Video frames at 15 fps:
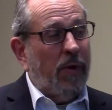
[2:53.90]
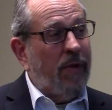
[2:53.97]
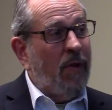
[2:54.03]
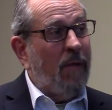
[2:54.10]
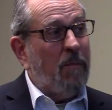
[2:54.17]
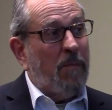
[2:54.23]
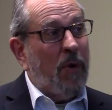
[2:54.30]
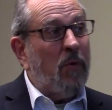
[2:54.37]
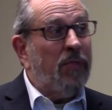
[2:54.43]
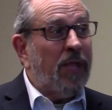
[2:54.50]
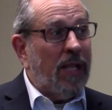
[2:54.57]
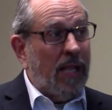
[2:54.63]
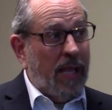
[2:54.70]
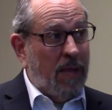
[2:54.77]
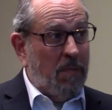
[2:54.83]
where you have both
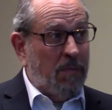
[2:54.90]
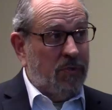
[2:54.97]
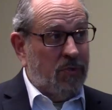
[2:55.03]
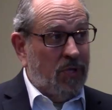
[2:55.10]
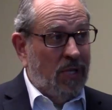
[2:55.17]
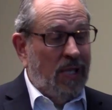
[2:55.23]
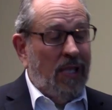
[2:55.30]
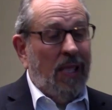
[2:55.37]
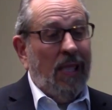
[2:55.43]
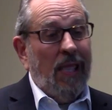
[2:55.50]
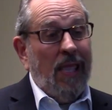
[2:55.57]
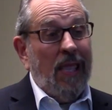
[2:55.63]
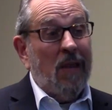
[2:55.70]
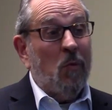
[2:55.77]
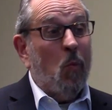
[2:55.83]
claims
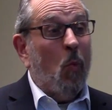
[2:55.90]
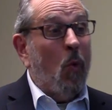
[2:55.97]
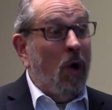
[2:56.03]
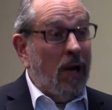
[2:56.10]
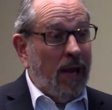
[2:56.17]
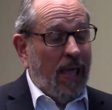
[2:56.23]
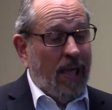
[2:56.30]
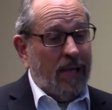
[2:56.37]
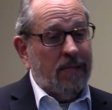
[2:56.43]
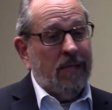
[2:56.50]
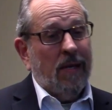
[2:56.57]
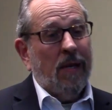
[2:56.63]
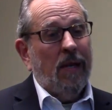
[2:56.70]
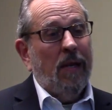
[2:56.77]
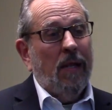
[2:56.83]
in one
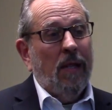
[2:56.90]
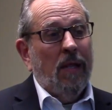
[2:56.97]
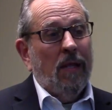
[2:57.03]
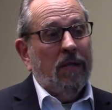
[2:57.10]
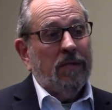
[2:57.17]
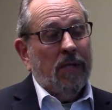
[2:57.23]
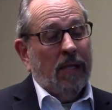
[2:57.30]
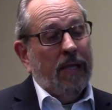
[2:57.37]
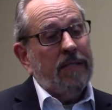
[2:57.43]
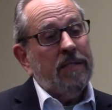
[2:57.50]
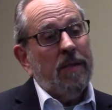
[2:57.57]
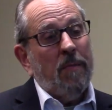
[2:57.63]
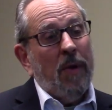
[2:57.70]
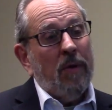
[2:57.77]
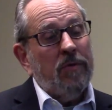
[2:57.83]
accident. So let's
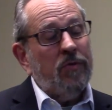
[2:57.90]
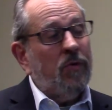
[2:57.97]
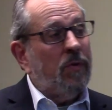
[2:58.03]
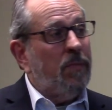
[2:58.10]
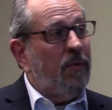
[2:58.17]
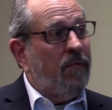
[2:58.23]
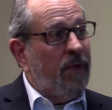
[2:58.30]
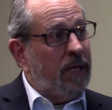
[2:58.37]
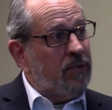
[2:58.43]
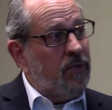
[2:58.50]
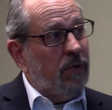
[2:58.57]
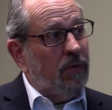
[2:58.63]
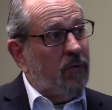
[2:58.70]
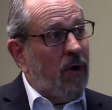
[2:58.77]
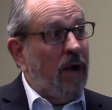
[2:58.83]
suppose you're a
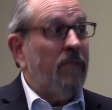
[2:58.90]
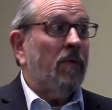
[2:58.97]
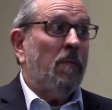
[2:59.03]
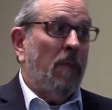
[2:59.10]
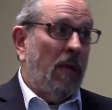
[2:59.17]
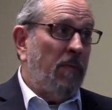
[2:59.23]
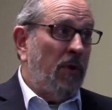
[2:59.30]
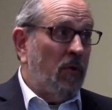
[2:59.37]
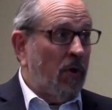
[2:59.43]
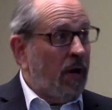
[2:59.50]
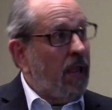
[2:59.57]
professional driver. Maybe you're a